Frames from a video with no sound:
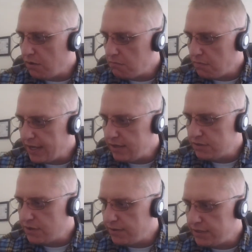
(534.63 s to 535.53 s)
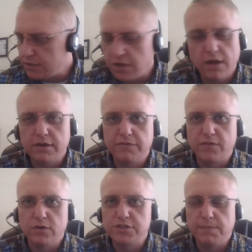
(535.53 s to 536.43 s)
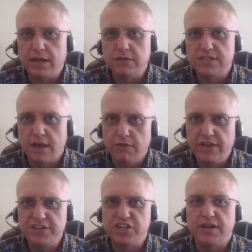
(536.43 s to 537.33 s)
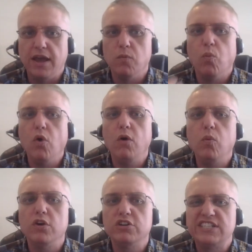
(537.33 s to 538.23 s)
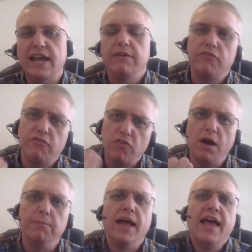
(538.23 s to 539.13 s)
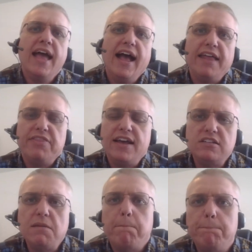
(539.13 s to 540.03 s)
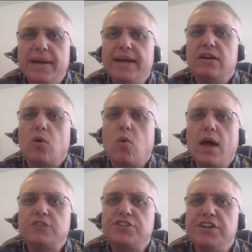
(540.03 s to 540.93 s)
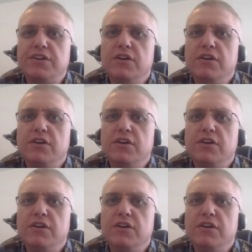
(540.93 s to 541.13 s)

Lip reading: he's going to talk, of course, about salvation and what we're saved from. And that's a big question.